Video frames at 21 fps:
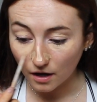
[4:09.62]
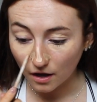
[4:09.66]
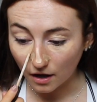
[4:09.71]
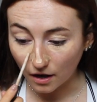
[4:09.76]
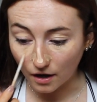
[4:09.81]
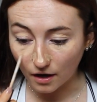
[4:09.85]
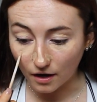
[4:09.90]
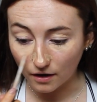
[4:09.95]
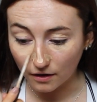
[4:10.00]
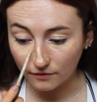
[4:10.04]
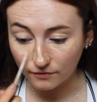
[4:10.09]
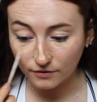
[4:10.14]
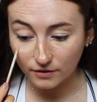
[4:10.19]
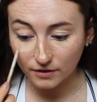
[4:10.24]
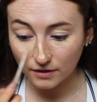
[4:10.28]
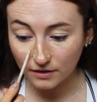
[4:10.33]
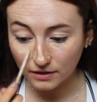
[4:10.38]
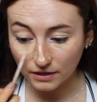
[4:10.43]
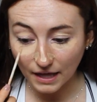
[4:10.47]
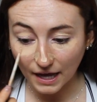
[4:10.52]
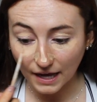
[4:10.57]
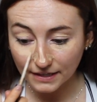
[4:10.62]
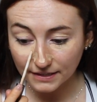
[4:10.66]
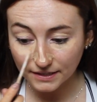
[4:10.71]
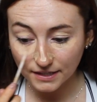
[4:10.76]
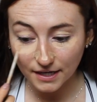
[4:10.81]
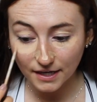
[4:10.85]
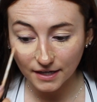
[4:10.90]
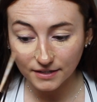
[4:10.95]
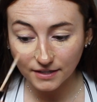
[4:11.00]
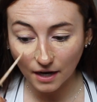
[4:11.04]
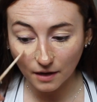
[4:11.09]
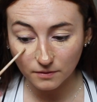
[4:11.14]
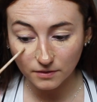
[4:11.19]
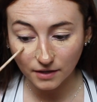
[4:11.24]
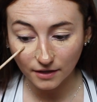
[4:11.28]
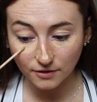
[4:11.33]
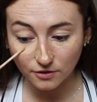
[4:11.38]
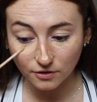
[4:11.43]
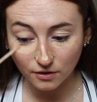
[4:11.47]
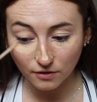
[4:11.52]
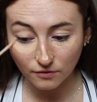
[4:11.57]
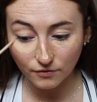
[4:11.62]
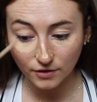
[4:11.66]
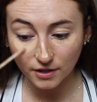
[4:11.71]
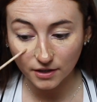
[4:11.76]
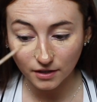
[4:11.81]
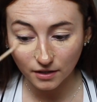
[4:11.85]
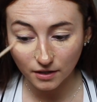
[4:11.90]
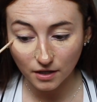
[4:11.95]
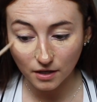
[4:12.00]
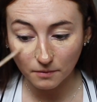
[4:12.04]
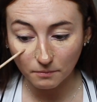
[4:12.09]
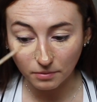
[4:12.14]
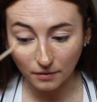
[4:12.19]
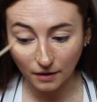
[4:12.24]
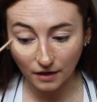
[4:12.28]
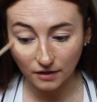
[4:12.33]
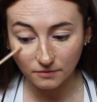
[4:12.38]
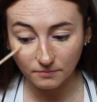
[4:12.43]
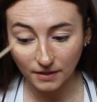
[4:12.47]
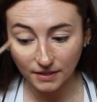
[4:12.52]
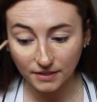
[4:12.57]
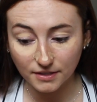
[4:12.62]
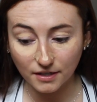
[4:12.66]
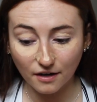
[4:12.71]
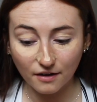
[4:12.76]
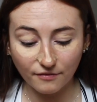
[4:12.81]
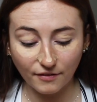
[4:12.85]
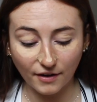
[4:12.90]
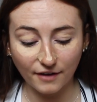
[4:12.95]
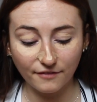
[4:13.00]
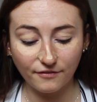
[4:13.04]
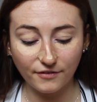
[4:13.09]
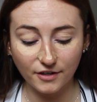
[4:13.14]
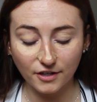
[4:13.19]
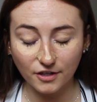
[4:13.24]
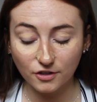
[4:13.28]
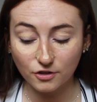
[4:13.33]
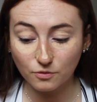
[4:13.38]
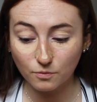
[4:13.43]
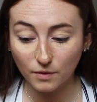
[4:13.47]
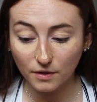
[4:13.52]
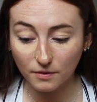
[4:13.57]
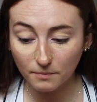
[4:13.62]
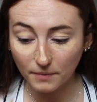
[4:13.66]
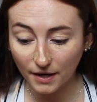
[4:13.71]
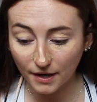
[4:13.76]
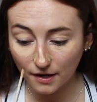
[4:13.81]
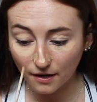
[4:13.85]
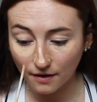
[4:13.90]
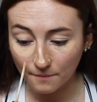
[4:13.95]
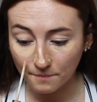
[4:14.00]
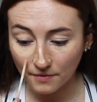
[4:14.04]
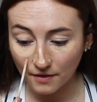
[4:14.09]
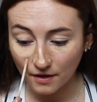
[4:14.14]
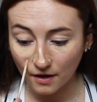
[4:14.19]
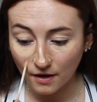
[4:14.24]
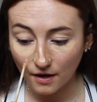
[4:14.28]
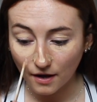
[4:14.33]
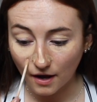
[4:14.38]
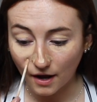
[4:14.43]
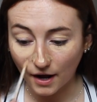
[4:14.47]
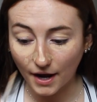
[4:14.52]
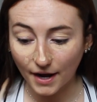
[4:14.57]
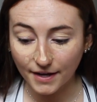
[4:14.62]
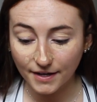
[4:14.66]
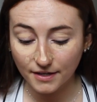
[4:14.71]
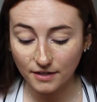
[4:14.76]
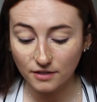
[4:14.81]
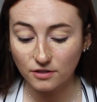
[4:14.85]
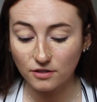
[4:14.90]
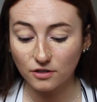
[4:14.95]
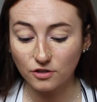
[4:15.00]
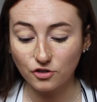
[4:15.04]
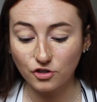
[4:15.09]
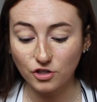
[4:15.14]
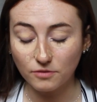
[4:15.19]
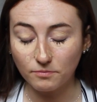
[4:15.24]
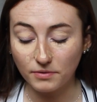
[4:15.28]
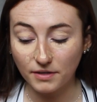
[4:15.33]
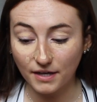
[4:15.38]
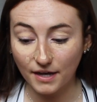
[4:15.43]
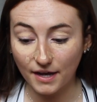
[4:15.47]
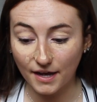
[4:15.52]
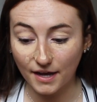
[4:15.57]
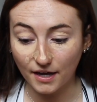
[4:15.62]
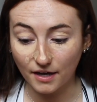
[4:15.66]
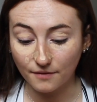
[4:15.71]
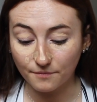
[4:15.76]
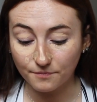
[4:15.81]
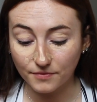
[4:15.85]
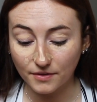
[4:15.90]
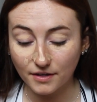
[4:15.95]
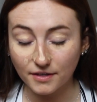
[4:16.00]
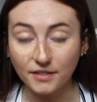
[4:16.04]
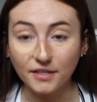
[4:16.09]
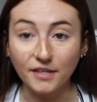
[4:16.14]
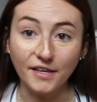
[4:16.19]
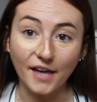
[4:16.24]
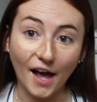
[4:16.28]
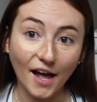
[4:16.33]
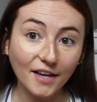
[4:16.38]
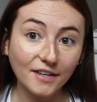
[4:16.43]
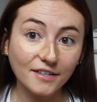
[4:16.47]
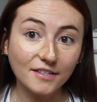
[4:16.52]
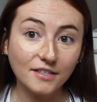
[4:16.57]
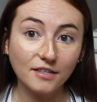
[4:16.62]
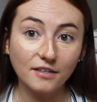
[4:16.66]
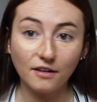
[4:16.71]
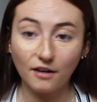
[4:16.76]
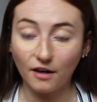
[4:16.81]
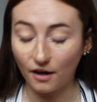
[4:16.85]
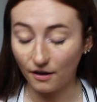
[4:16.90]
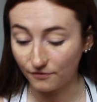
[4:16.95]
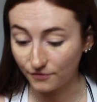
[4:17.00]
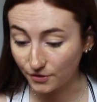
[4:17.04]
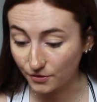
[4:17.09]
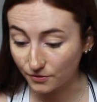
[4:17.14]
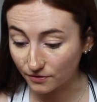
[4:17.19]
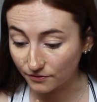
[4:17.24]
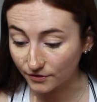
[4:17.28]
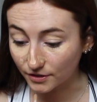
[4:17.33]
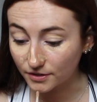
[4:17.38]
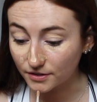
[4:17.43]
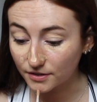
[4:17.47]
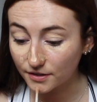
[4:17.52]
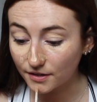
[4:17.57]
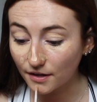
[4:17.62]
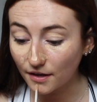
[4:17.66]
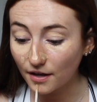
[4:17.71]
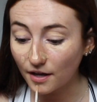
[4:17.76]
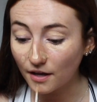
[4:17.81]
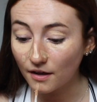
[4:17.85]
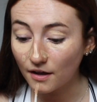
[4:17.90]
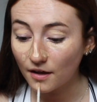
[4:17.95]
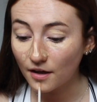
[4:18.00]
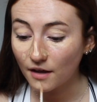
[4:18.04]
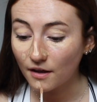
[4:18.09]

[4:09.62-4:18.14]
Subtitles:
of classes. I was actually really proud of myself. I finished with my highest GPA yet of university.